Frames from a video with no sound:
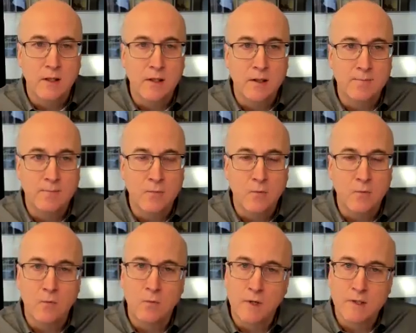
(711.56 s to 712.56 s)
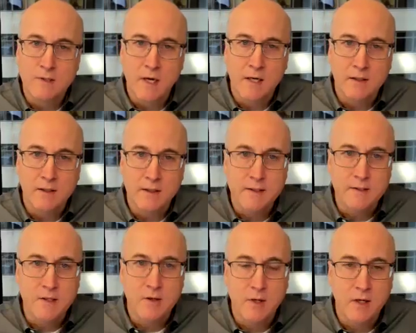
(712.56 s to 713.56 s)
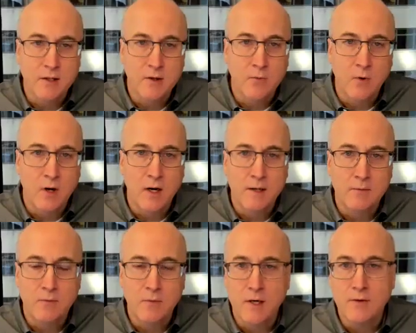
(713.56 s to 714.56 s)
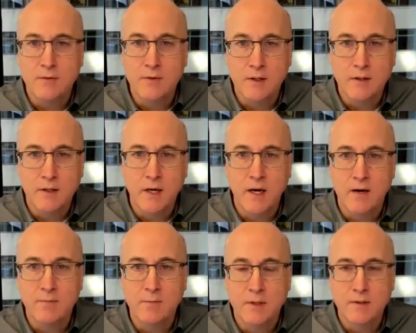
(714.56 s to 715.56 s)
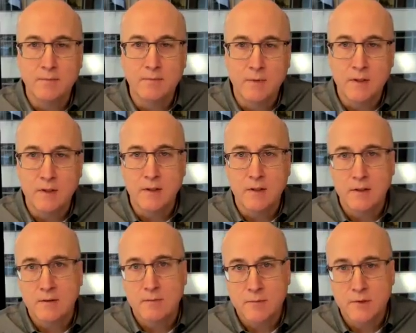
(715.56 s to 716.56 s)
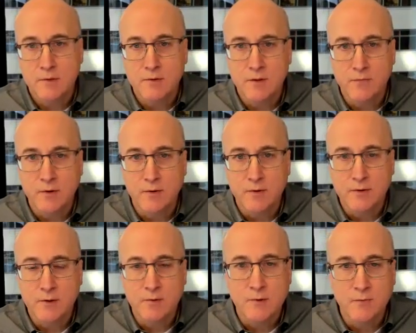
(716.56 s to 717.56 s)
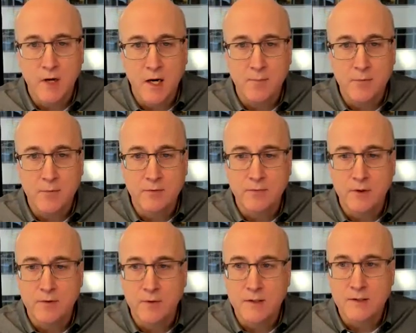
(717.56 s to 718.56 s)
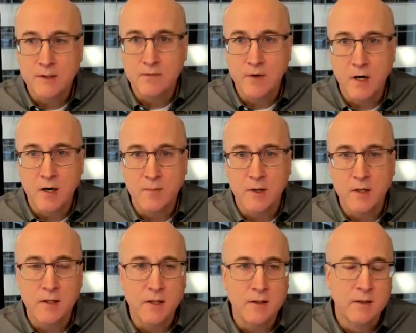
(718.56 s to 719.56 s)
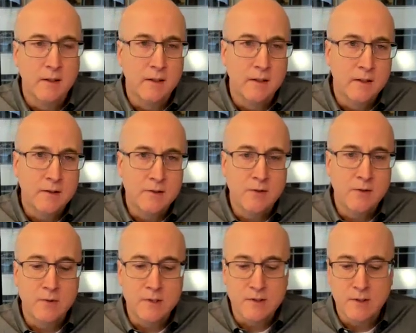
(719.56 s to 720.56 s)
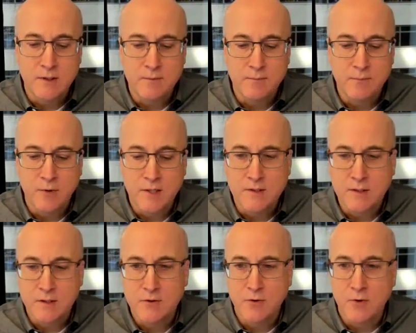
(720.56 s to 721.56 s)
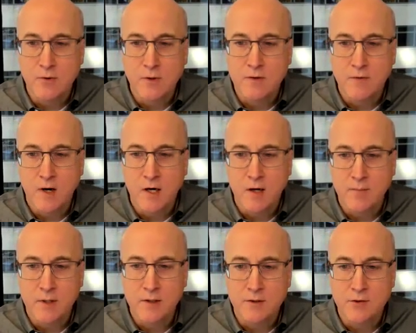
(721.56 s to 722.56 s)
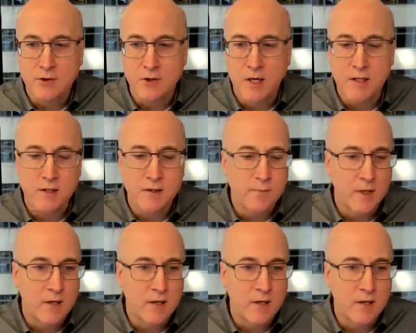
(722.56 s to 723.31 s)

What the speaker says: What exactly is going on there? Why do you think they have been so difficult in terms of capital fundraising environment? And then two, is the price control environment in the China